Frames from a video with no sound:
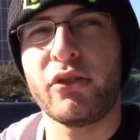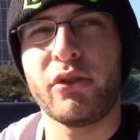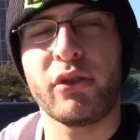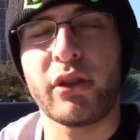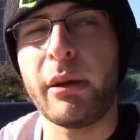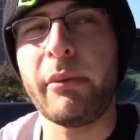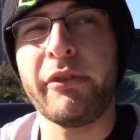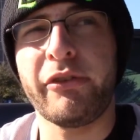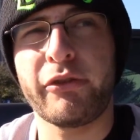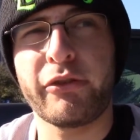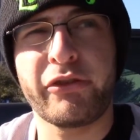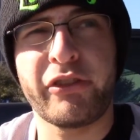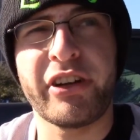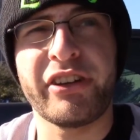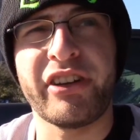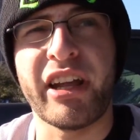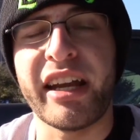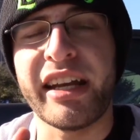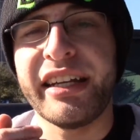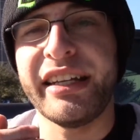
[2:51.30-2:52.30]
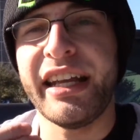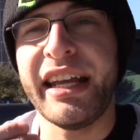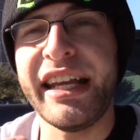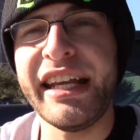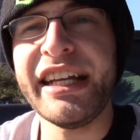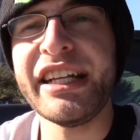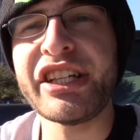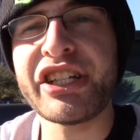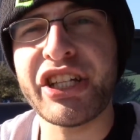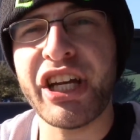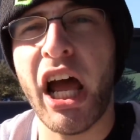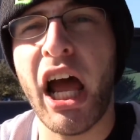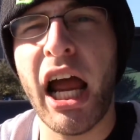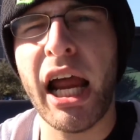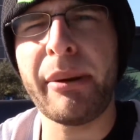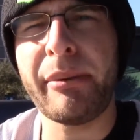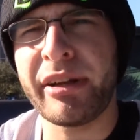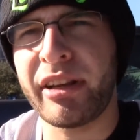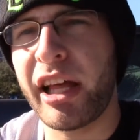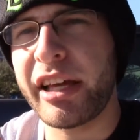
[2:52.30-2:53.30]
Let me rephrase that. Each
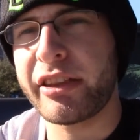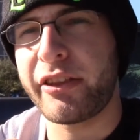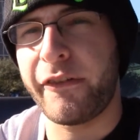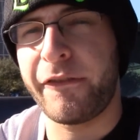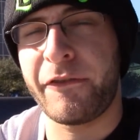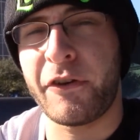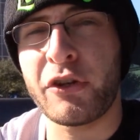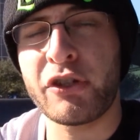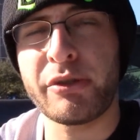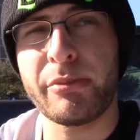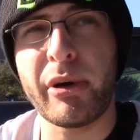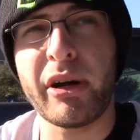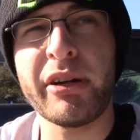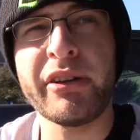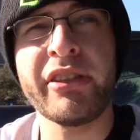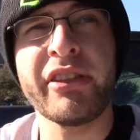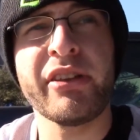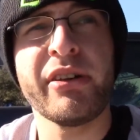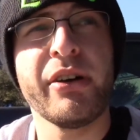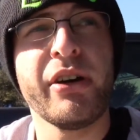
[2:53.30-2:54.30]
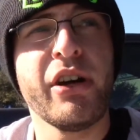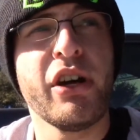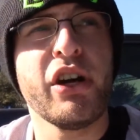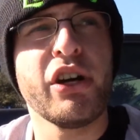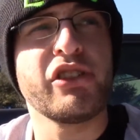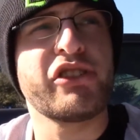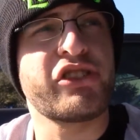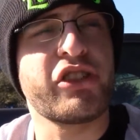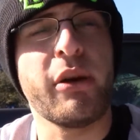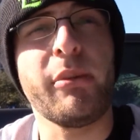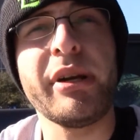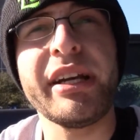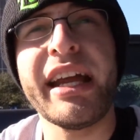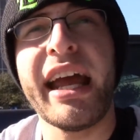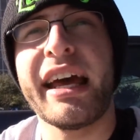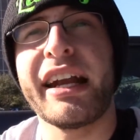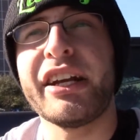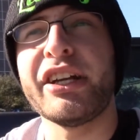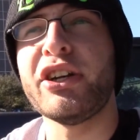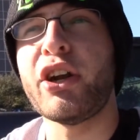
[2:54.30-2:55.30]
time in like the first month, somebody
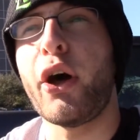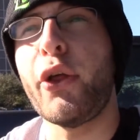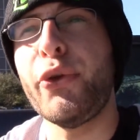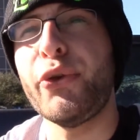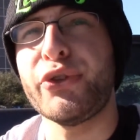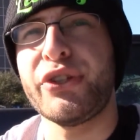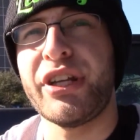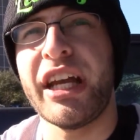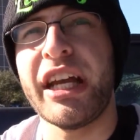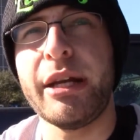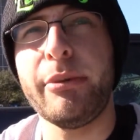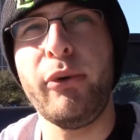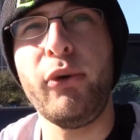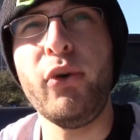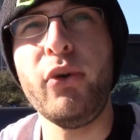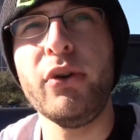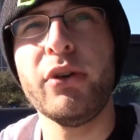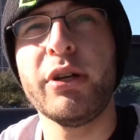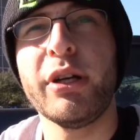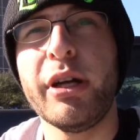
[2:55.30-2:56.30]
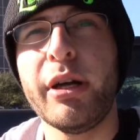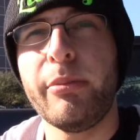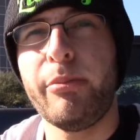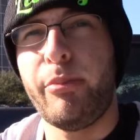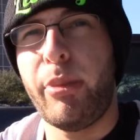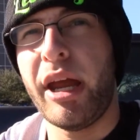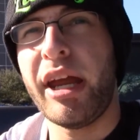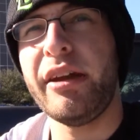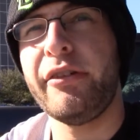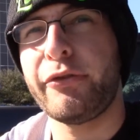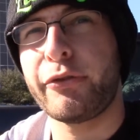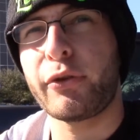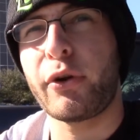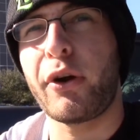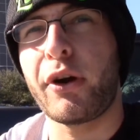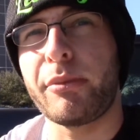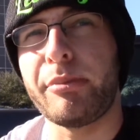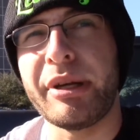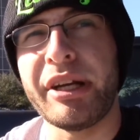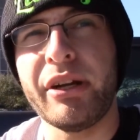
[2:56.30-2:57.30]
at another table paid for
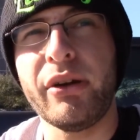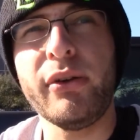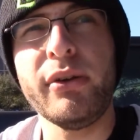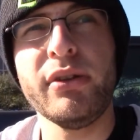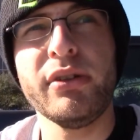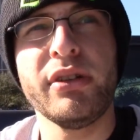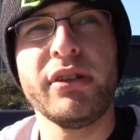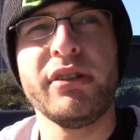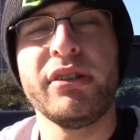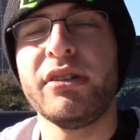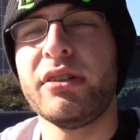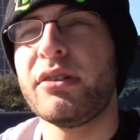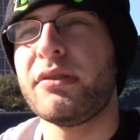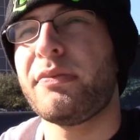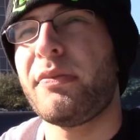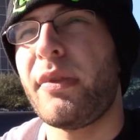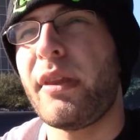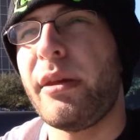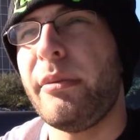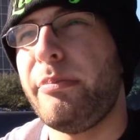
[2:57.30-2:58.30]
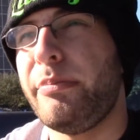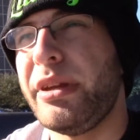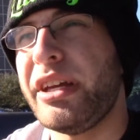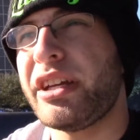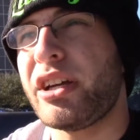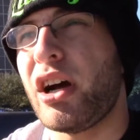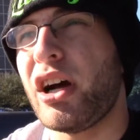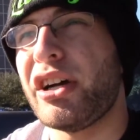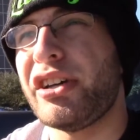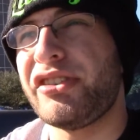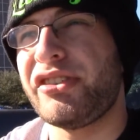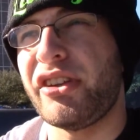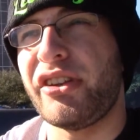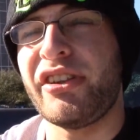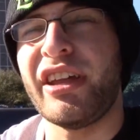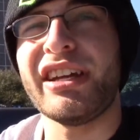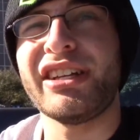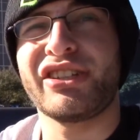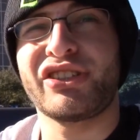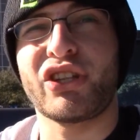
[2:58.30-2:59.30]
our meal because
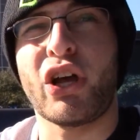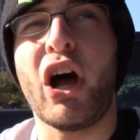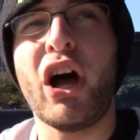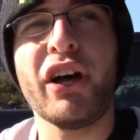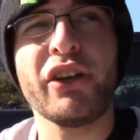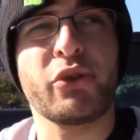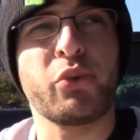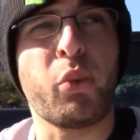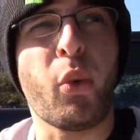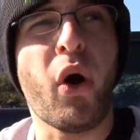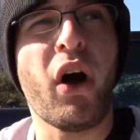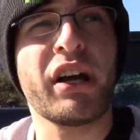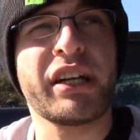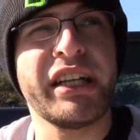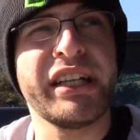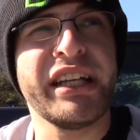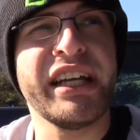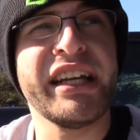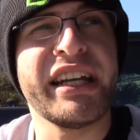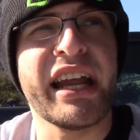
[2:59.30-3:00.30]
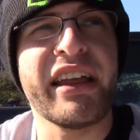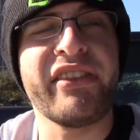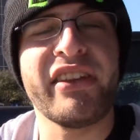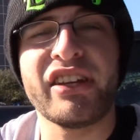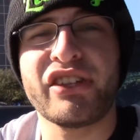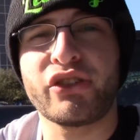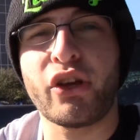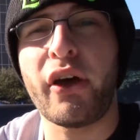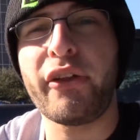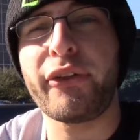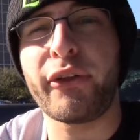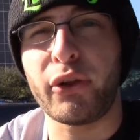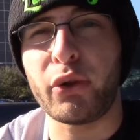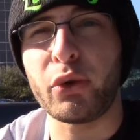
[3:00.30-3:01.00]
they saw us walking in and they saw the